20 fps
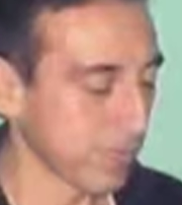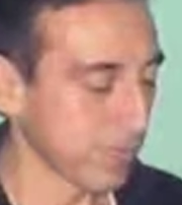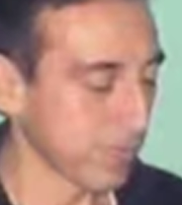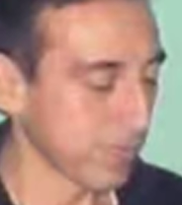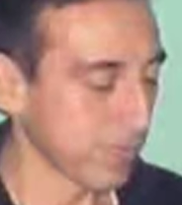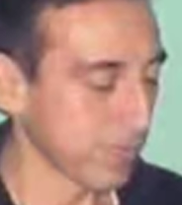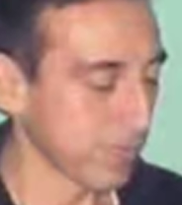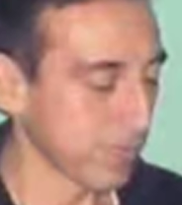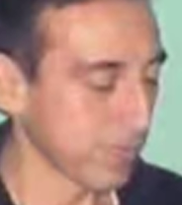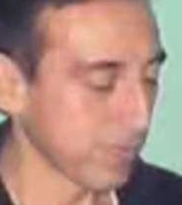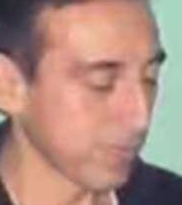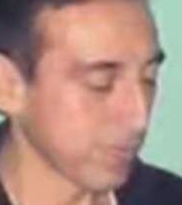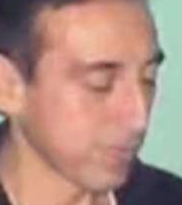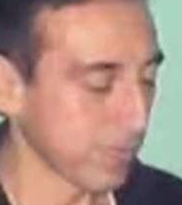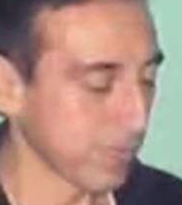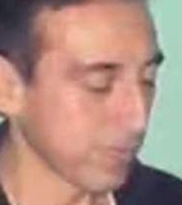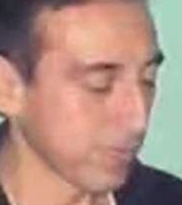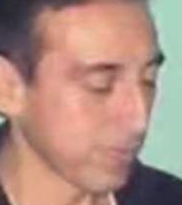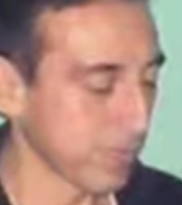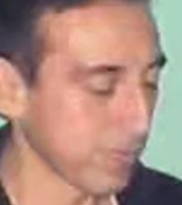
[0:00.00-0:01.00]

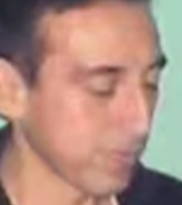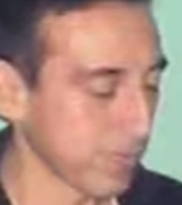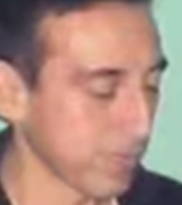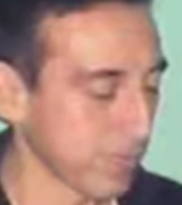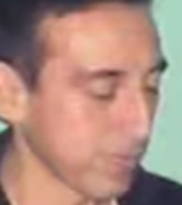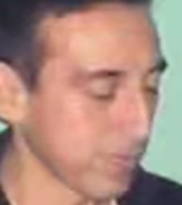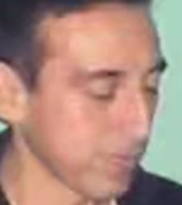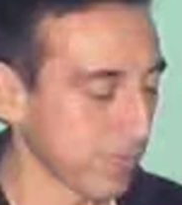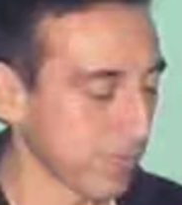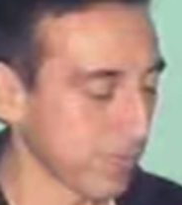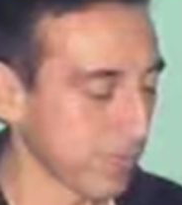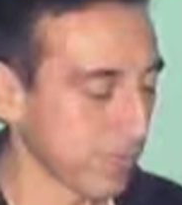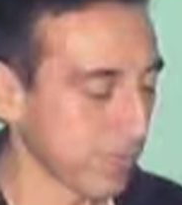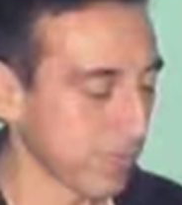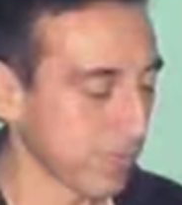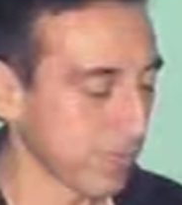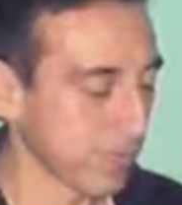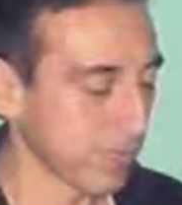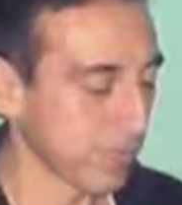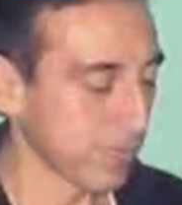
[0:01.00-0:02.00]

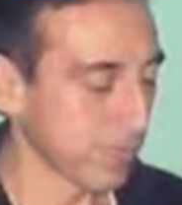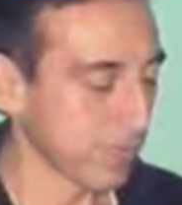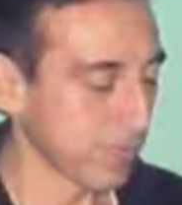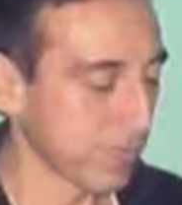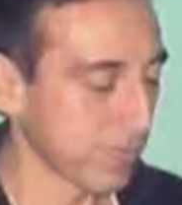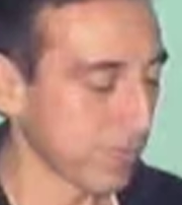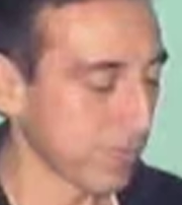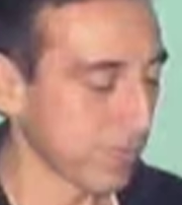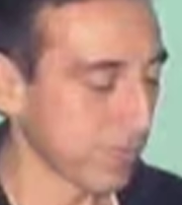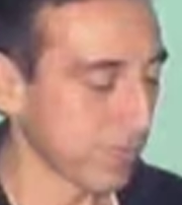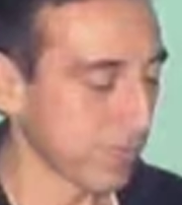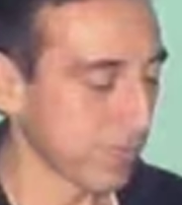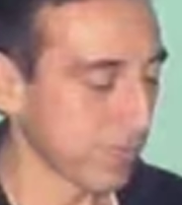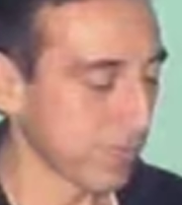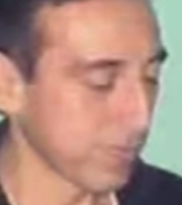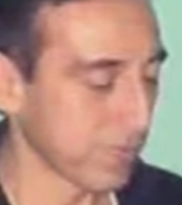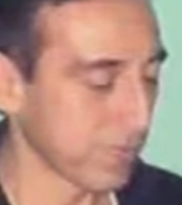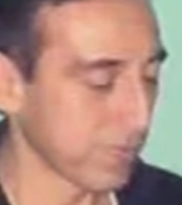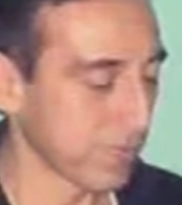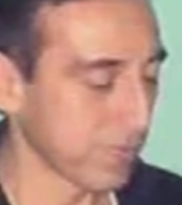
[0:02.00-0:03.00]

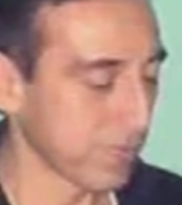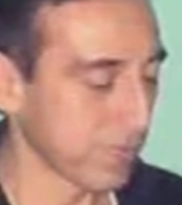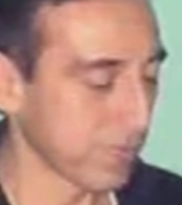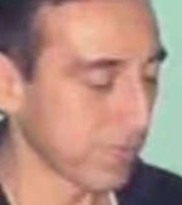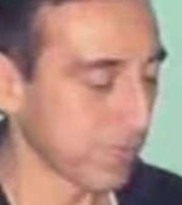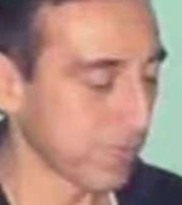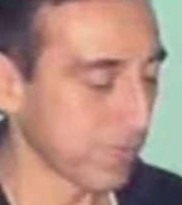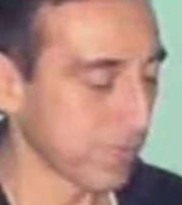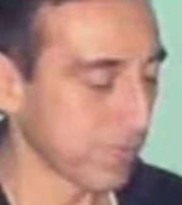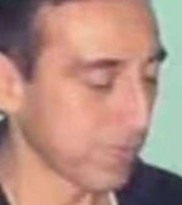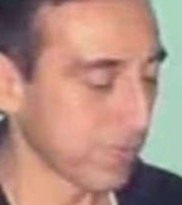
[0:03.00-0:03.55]
(silence)